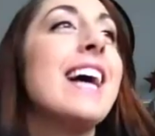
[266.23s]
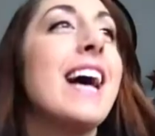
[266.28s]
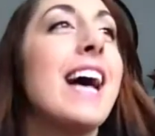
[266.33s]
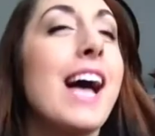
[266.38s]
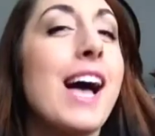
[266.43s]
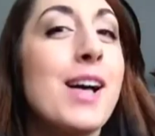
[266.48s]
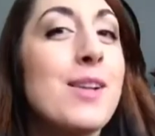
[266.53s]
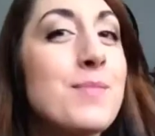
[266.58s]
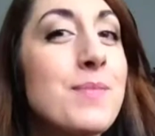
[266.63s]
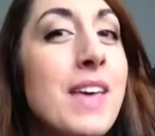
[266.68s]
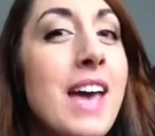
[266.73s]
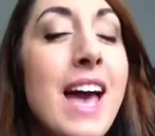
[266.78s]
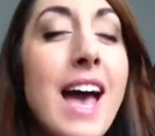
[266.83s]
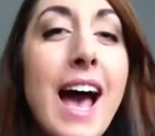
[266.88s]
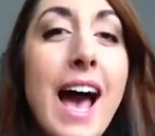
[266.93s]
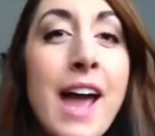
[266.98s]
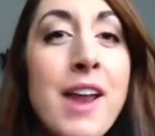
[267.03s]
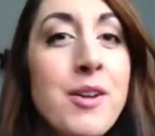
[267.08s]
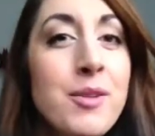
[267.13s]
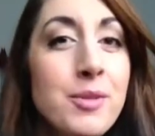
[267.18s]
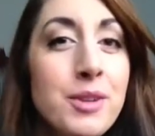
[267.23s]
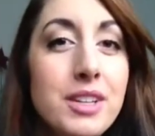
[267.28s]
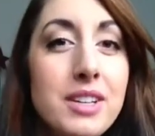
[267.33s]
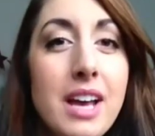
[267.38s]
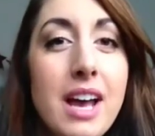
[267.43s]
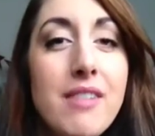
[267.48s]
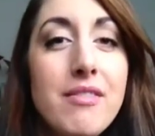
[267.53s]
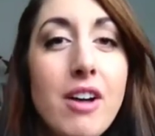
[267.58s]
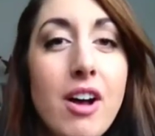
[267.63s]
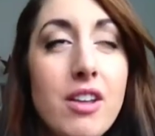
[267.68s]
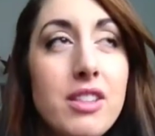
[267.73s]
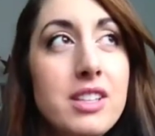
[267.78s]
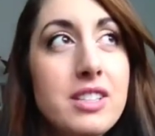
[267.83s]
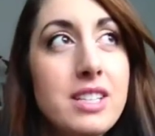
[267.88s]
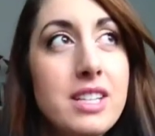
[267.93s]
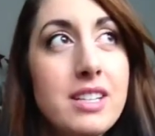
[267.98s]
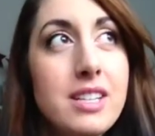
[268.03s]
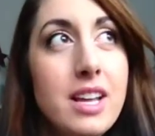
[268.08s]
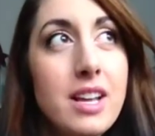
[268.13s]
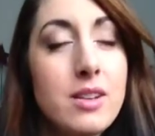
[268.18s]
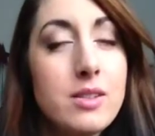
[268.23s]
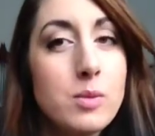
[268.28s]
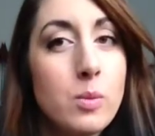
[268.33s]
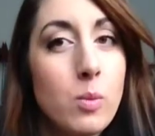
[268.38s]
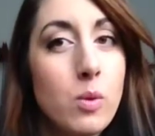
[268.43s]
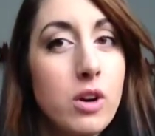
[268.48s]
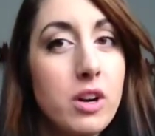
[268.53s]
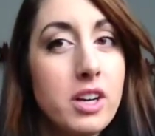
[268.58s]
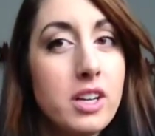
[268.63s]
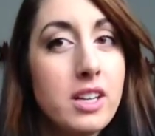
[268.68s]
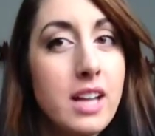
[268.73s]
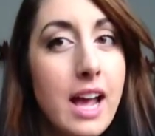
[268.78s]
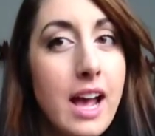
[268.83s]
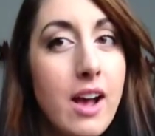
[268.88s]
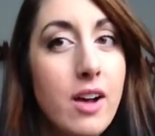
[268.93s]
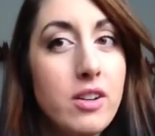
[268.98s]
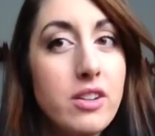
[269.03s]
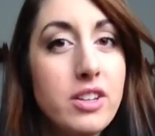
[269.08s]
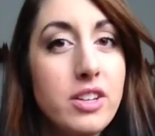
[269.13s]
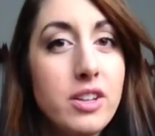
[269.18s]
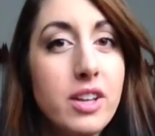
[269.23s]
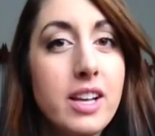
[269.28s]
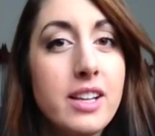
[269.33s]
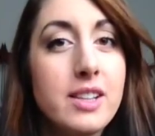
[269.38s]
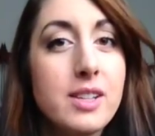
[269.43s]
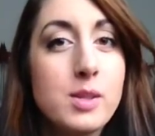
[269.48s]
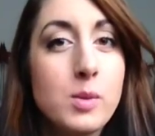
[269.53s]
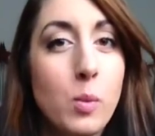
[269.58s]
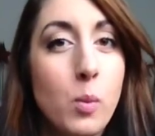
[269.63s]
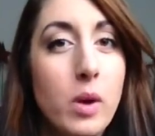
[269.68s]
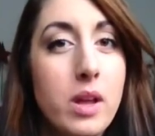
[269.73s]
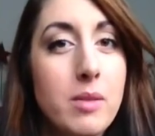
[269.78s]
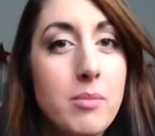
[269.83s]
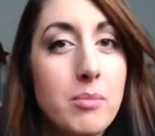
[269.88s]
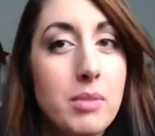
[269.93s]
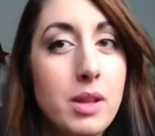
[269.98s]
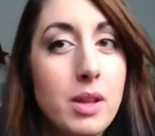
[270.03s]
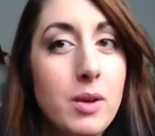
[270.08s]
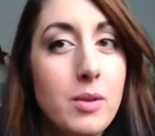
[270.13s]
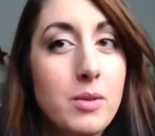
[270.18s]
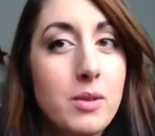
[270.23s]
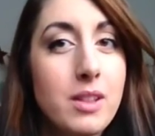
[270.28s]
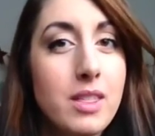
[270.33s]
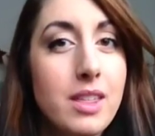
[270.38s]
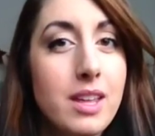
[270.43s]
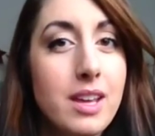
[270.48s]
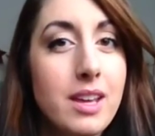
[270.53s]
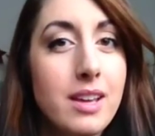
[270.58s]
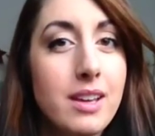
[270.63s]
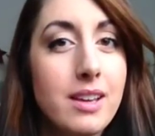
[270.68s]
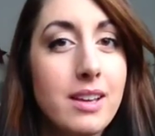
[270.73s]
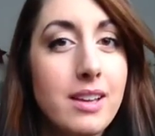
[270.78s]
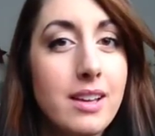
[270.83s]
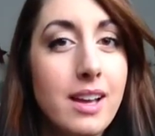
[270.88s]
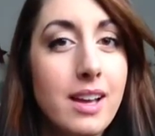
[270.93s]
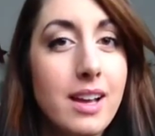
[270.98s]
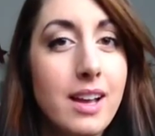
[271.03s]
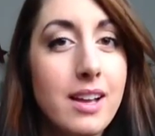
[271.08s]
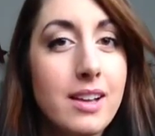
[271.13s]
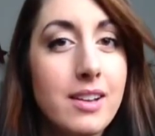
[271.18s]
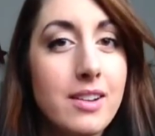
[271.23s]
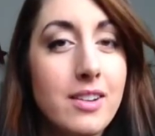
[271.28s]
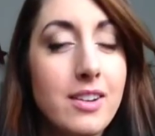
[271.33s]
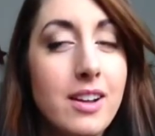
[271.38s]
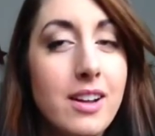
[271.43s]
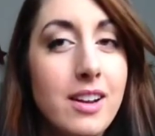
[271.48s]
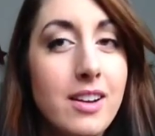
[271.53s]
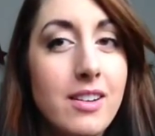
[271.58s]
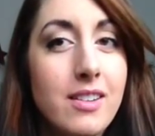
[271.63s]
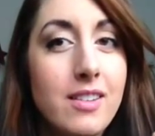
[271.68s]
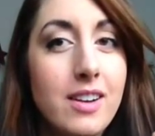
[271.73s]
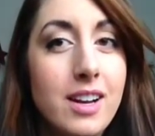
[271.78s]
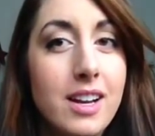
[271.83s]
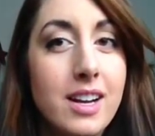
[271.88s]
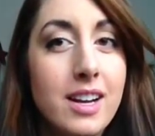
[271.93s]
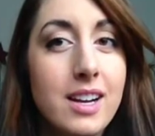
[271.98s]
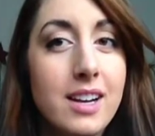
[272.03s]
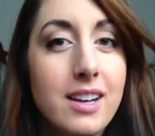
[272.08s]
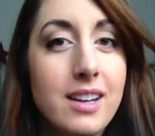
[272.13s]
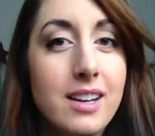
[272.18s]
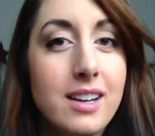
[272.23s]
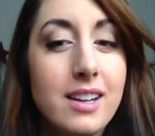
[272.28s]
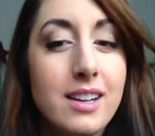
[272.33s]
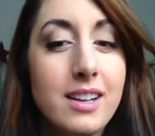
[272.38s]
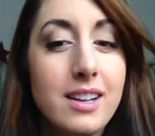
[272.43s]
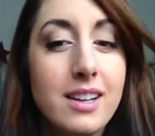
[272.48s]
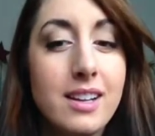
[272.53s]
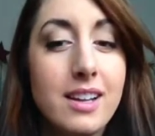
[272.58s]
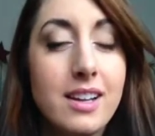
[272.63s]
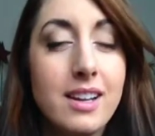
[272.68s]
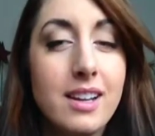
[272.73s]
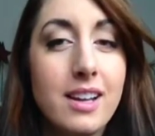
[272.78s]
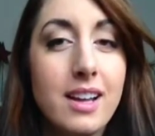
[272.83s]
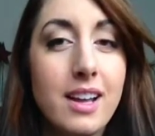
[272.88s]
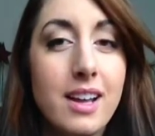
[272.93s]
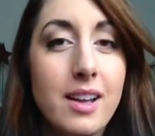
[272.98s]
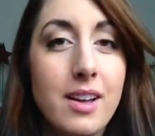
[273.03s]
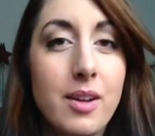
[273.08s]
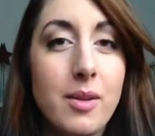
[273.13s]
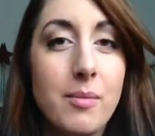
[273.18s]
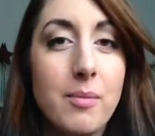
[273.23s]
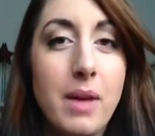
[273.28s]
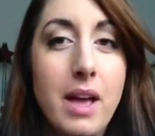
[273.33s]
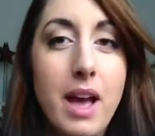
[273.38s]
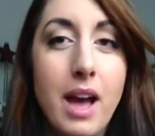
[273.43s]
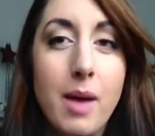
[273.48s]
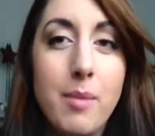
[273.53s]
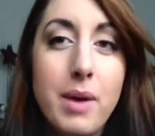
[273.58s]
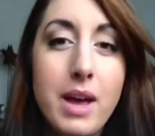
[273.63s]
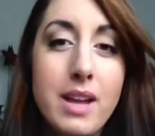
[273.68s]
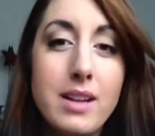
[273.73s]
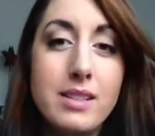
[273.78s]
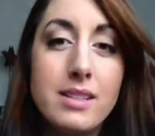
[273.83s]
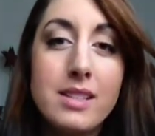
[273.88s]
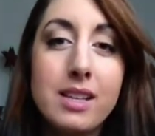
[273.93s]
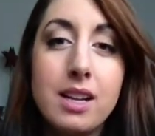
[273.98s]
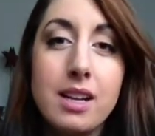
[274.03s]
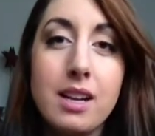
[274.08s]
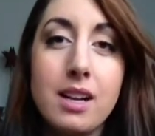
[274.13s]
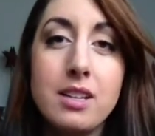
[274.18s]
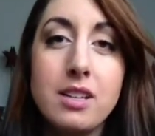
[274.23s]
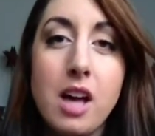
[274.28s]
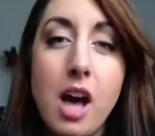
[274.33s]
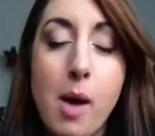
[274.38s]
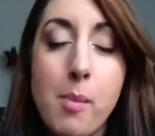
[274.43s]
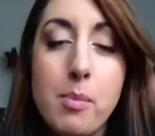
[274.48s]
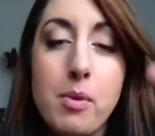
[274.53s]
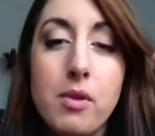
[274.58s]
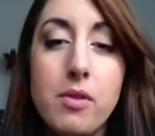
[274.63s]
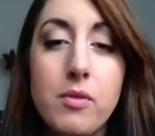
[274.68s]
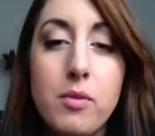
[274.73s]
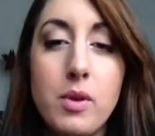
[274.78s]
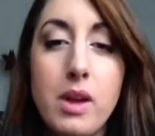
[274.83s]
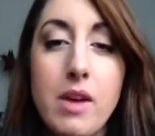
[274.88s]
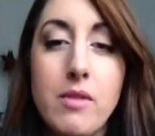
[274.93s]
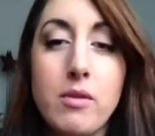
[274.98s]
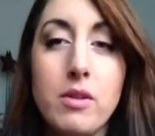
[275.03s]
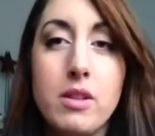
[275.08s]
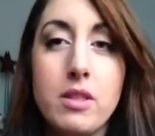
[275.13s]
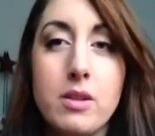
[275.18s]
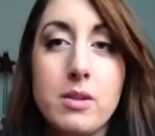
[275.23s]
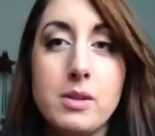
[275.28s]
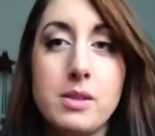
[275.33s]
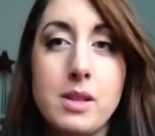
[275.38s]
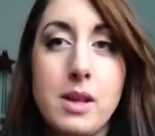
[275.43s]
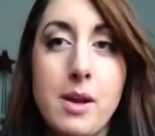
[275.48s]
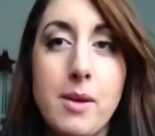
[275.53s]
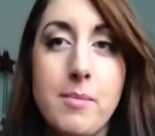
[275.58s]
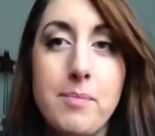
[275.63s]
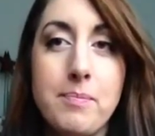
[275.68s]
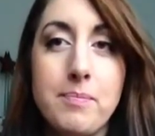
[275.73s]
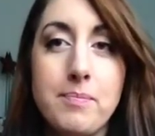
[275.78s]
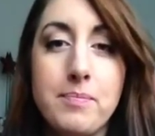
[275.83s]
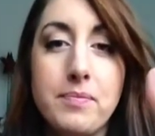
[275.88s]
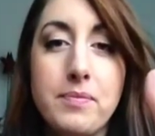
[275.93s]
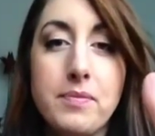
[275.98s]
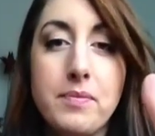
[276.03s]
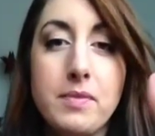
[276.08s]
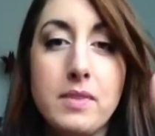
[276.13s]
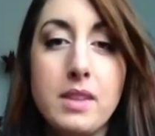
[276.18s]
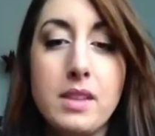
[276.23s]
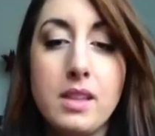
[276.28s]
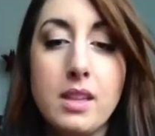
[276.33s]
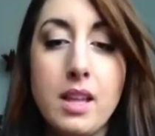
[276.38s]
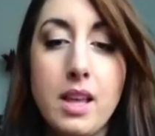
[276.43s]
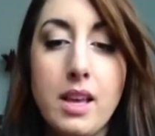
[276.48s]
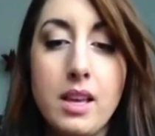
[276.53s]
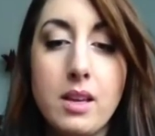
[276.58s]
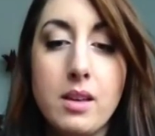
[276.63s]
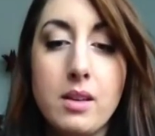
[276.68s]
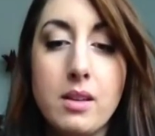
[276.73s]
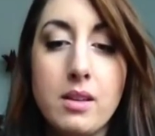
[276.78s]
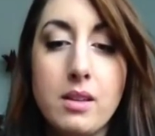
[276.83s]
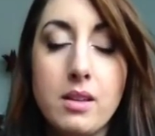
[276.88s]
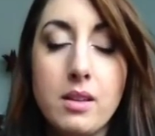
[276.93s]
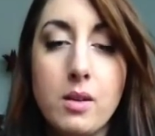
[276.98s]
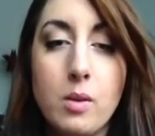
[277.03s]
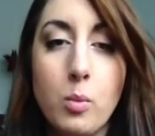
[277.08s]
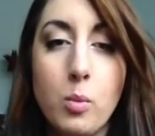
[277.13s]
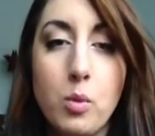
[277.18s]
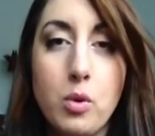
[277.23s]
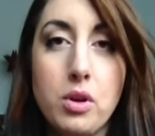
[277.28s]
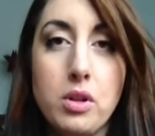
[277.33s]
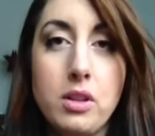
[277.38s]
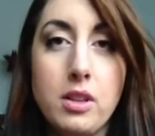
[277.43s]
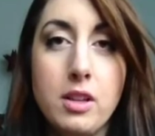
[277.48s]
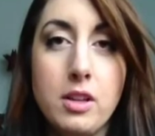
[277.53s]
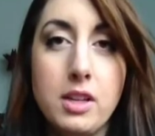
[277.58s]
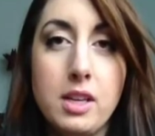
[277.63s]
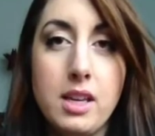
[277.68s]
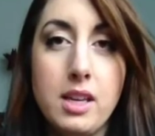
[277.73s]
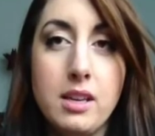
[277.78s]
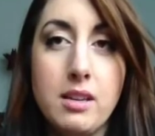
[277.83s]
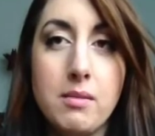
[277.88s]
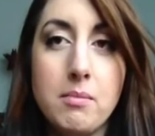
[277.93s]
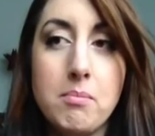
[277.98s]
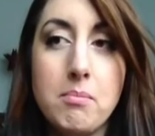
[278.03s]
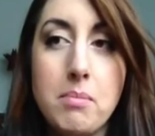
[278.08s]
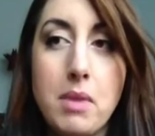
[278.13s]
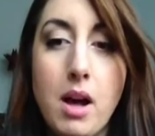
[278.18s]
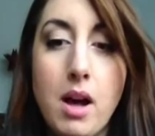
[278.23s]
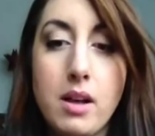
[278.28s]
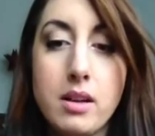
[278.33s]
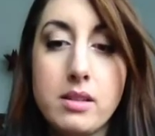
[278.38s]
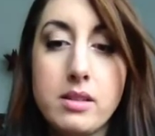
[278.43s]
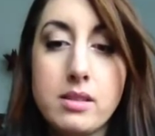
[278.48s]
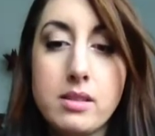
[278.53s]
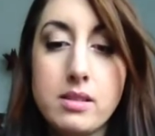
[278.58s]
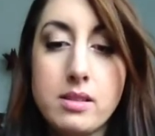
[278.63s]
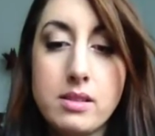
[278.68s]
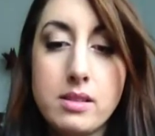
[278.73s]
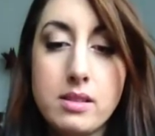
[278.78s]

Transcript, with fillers: um, I don't really have all the details worked out. Do you like this windblown thing I got going on right here? Um, my iPad is sitting on top of, we have one of those um, like wood looking box